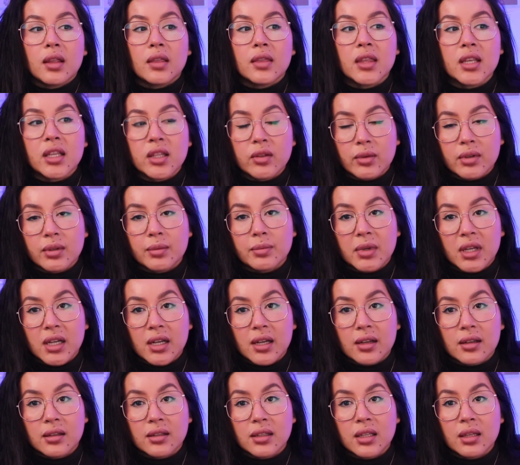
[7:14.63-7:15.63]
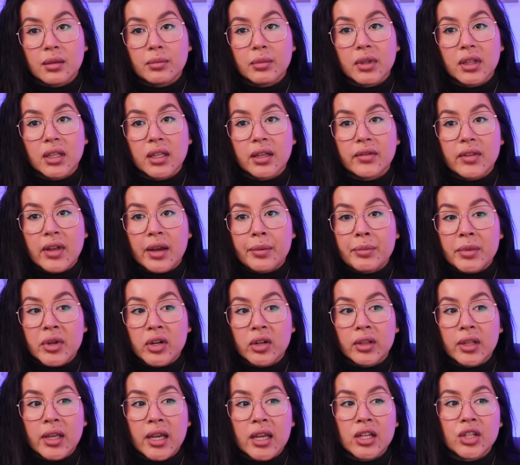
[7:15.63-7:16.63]
This was because he believed that
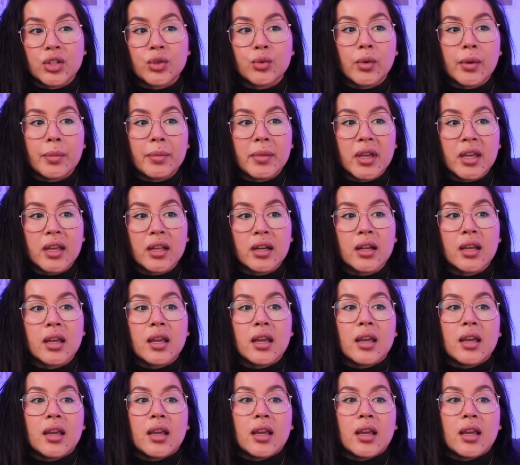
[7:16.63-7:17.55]
middle-aged women